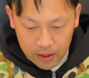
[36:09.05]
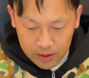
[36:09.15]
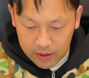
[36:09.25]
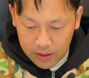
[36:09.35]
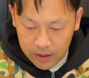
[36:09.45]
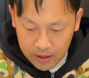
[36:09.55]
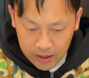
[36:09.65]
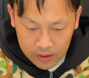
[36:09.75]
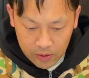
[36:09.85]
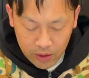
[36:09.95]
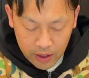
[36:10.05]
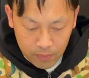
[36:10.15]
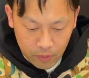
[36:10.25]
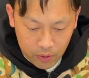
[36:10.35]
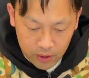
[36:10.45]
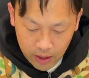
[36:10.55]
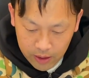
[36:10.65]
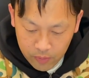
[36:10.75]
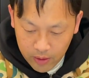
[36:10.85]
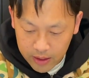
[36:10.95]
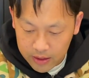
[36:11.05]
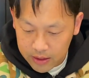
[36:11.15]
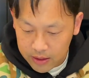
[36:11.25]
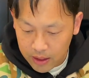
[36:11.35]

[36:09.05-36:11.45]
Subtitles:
because I think that's quite important. Otherwise,